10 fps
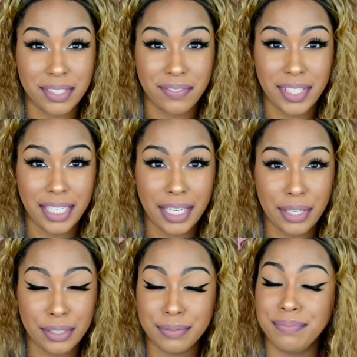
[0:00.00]
this
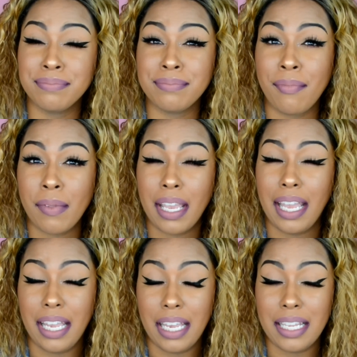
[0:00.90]
video
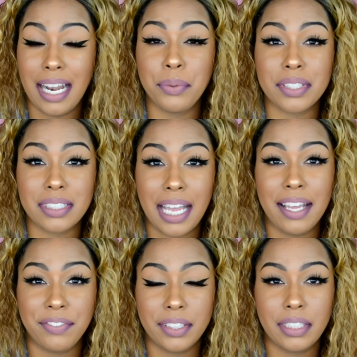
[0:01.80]
and I was
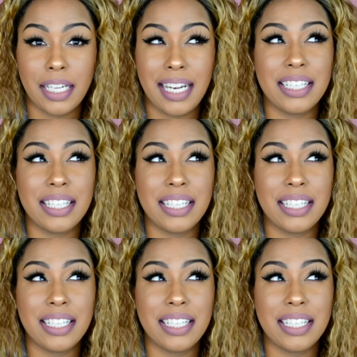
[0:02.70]
not feeling it.